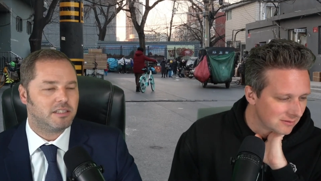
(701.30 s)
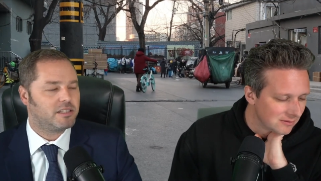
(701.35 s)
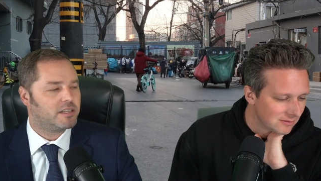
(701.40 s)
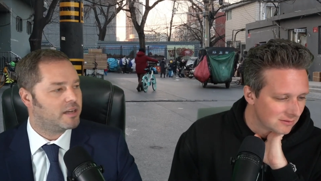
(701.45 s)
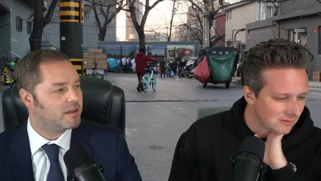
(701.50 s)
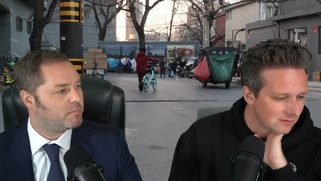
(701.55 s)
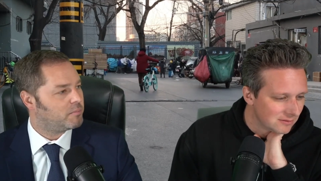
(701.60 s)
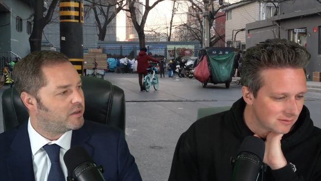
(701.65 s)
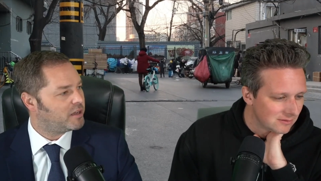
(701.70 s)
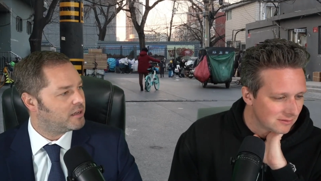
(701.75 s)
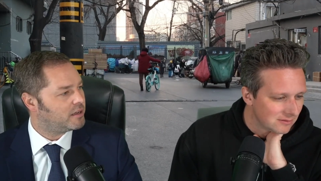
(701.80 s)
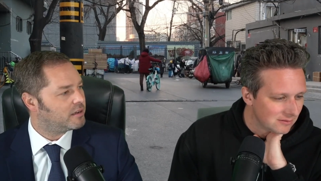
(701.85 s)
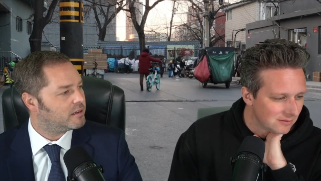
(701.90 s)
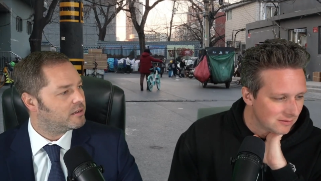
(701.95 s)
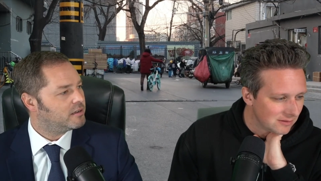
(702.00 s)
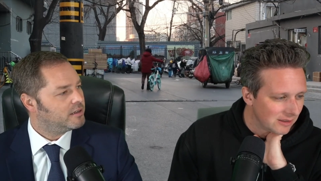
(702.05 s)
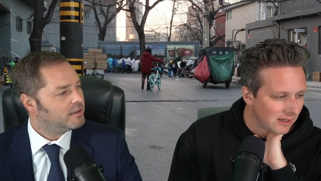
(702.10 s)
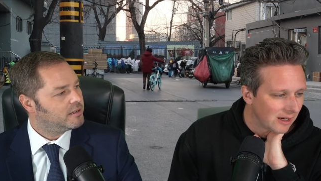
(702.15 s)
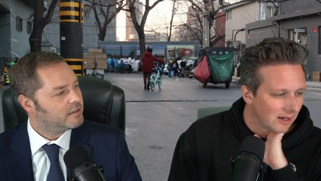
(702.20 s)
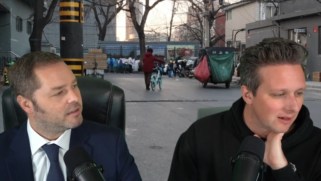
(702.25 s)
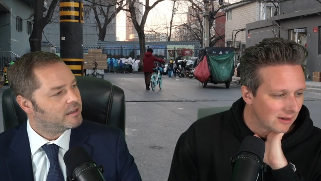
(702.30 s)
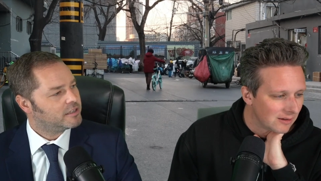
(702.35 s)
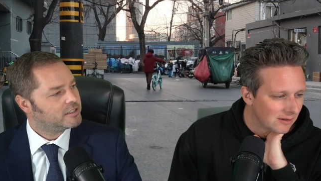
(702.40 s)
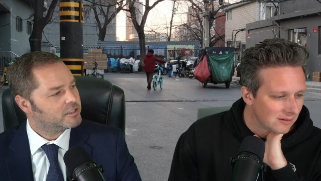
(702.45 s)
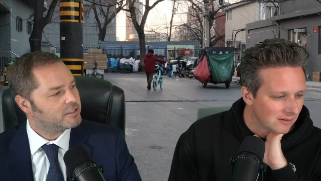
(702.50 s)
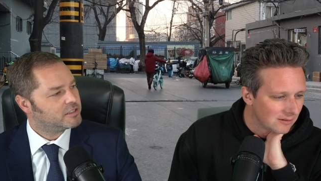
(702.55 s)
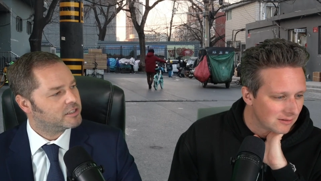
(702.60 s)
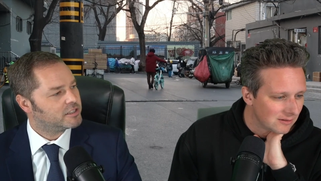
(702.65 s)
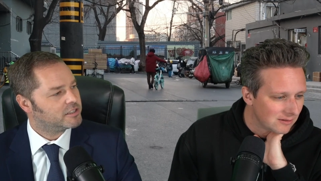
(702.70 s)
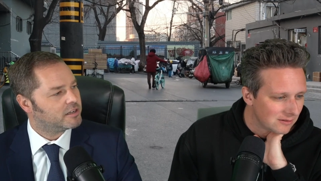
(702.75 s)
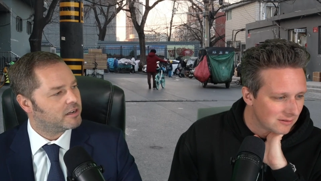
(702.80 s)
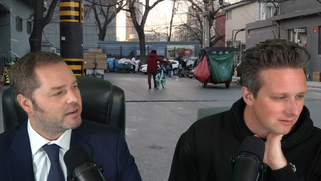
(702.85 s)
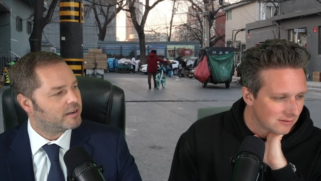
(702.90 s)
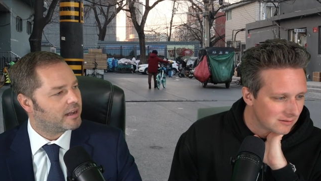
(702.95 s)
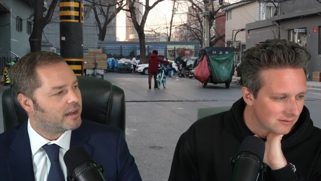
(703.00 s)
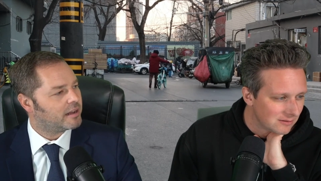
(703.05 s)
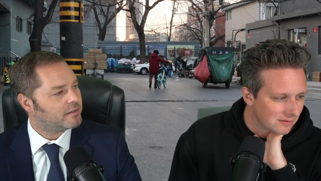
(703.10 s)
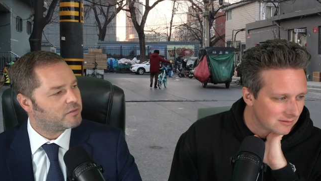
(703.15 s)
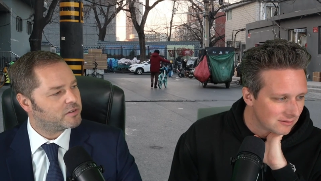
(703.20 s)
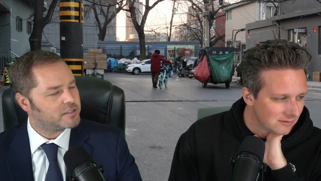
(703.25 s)
Speaker 1: state media. Yeah. They should start
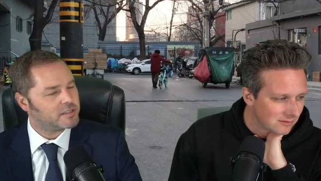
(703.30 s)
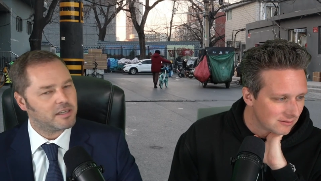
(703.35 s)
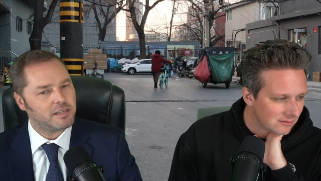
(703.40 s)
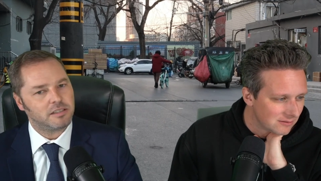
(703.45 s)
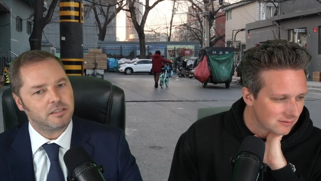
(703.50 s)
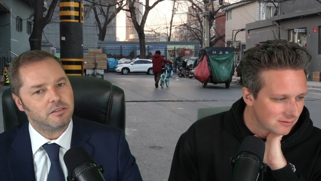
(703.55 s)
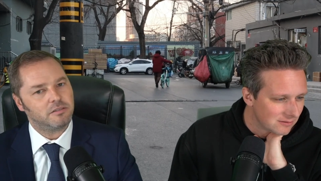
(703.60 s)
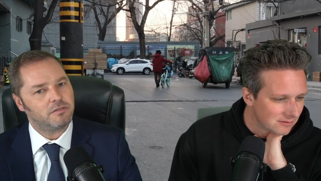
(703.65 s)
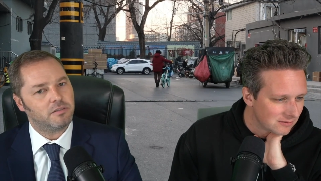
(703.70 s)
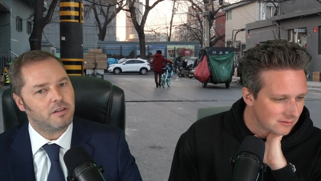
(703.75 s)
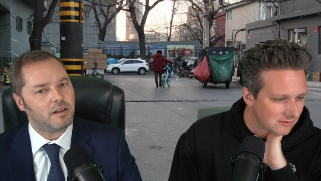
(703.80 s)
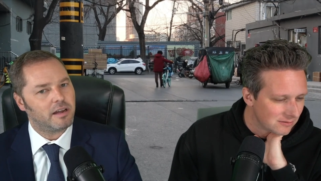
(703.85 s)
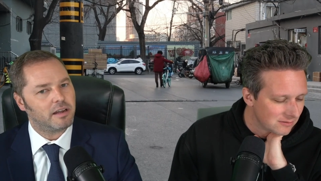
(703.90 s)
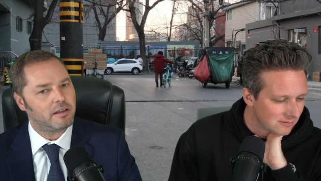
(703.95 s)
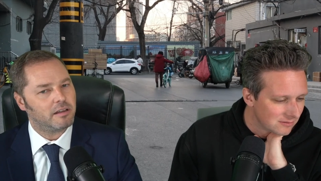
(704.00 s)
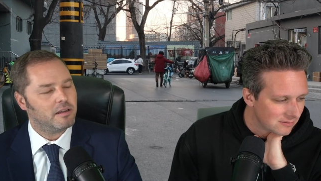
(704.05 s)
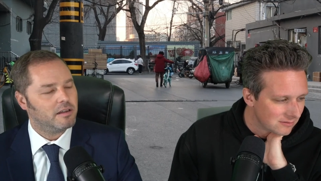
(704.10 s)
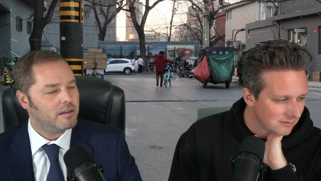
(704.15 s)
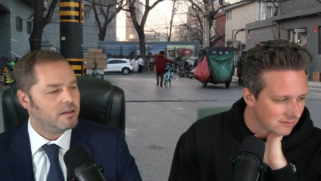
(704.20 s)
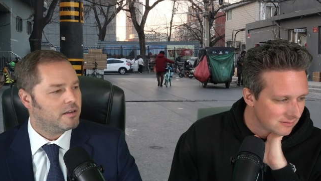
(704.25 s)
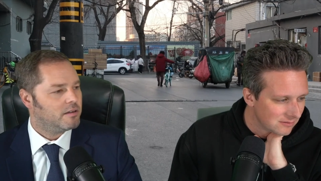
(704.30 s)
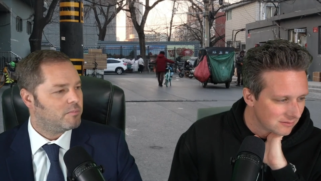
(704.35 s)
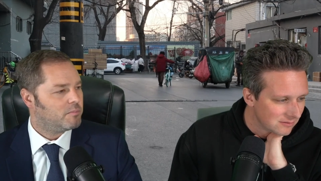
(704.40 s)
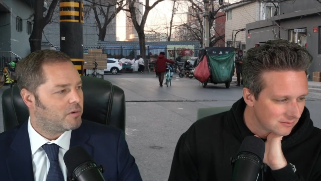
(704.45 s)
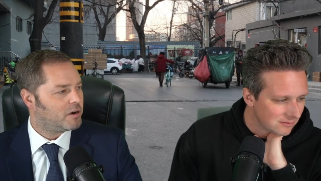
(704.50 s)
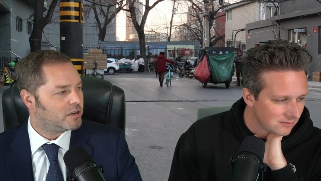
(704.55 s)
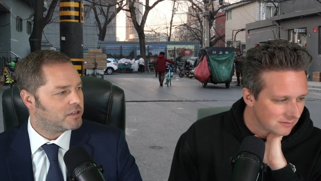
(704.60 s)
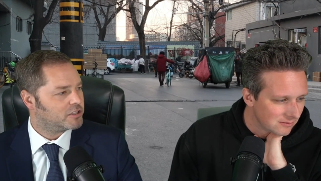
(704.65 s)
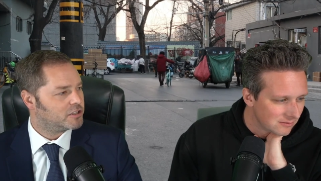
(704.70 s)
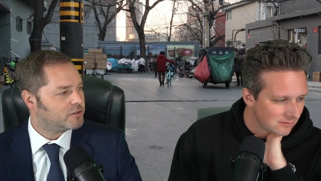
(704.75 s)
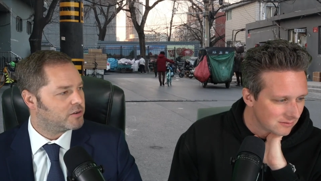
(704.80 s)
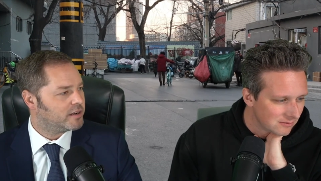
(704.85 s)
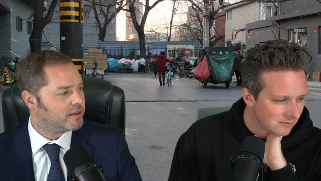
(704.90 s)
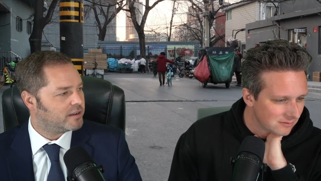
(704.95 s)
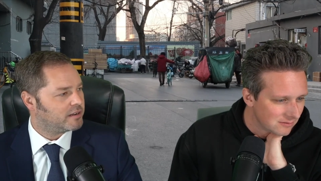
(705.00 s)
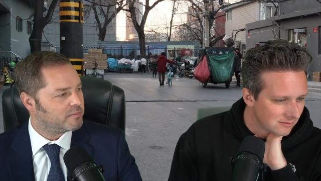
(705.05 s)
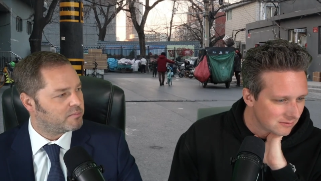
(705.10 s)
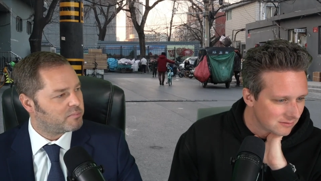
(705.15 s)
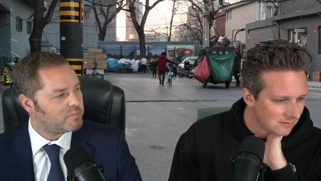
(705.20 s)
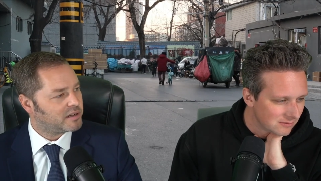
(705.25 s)
advertising for like margarine
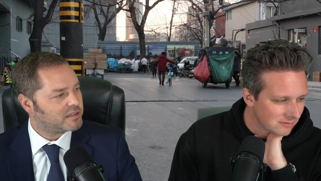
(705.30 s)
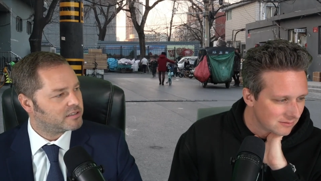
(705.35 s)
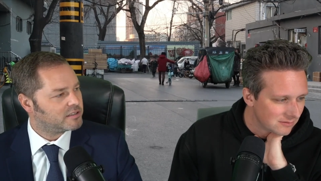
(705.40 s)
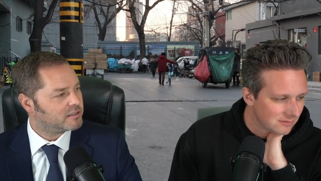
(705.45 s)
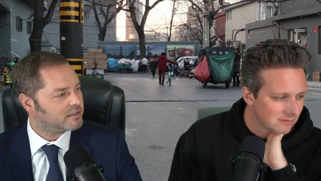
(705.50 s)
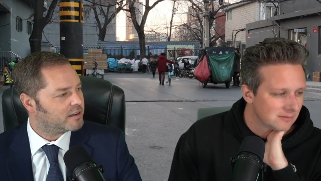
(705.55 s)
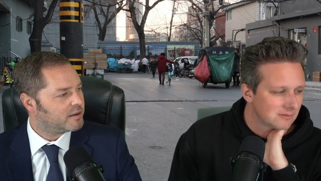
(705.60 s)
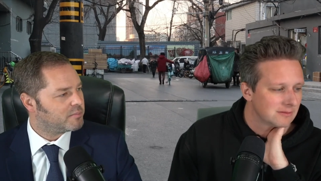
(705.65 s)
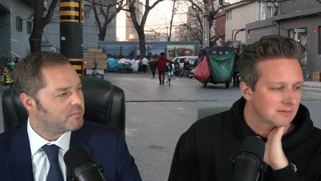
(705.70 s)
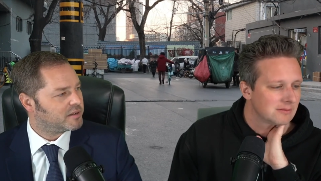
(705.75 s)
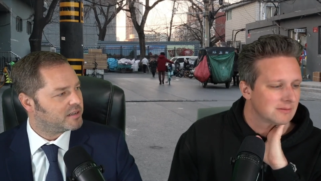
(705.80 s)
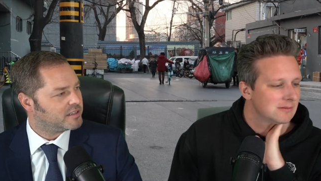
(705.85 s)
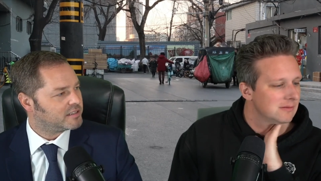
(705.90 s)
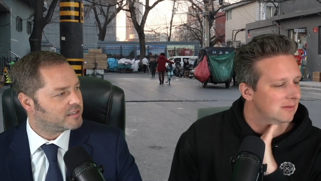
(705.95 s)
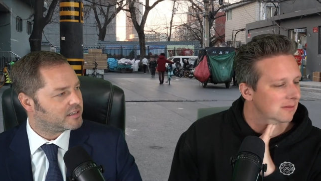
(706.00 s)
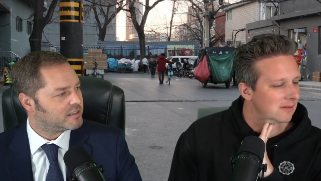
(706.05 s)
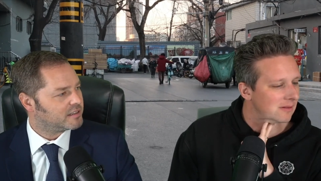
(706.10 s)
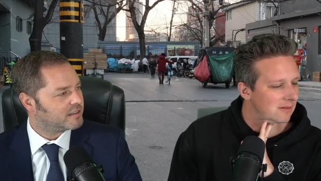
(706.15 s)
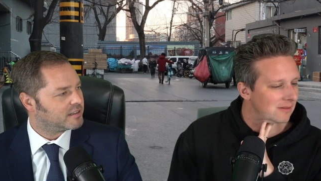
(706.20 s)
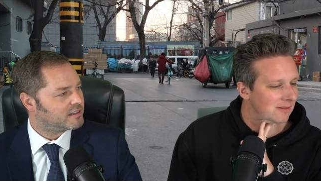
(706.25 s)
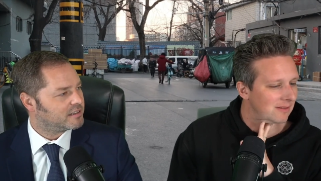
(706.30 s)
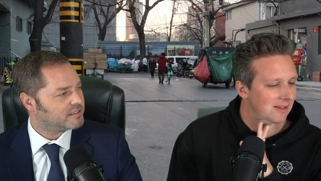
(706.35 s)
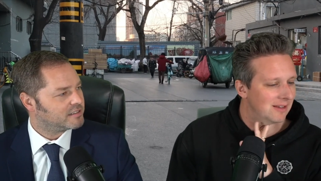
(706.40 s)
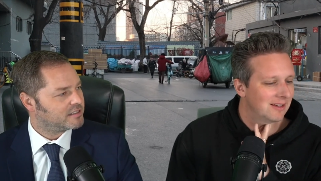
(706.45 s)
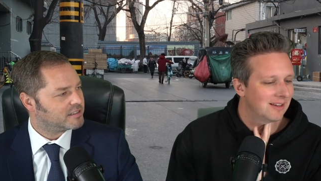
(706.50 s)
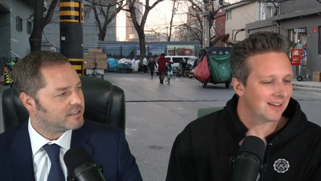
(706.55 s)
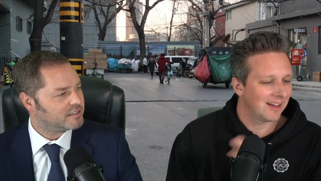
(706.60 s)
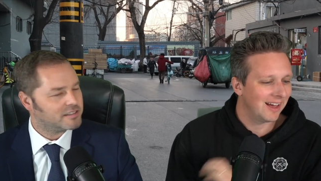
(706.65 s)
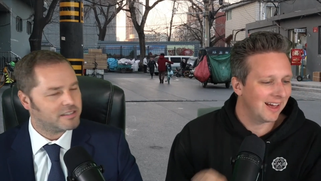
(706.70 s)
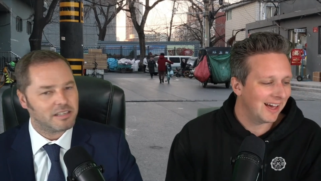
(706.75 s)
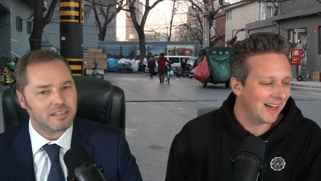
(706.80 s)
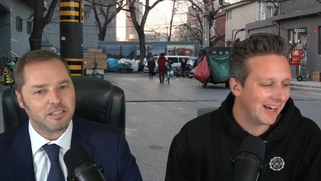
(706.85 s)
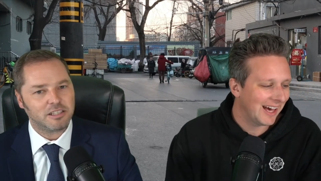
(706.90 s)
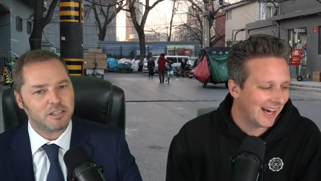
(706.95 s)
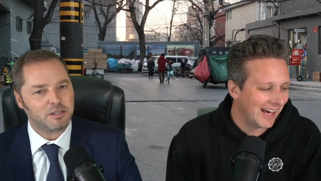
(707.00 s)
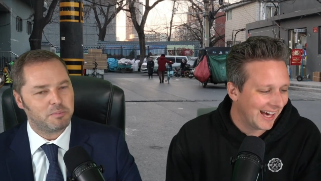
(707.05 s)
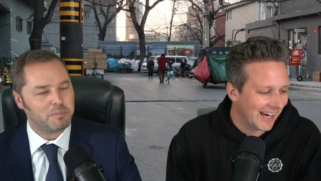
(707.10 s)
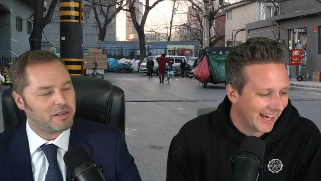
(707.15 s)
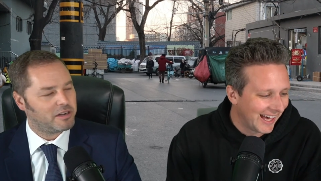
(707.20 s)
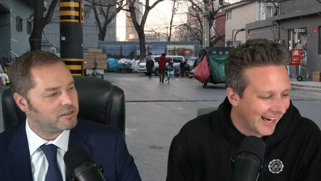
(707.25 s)
and butter companies, I think, because they say
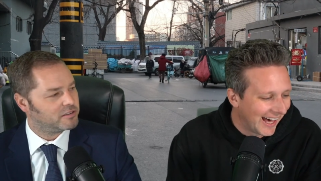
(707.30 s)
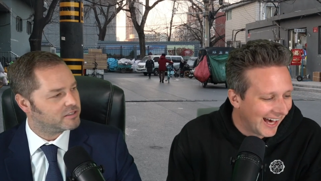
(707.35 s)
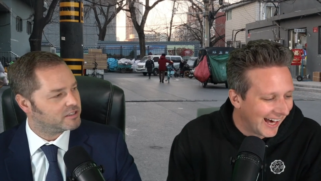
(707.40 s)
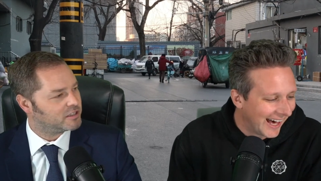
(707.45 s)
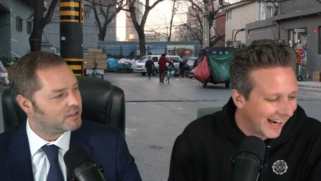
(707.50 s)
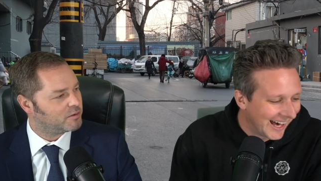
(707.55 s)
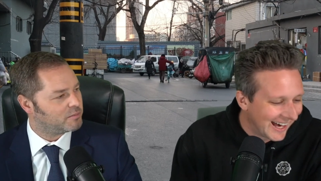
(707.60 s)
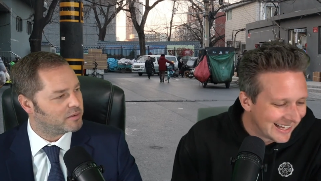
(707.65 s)
smear so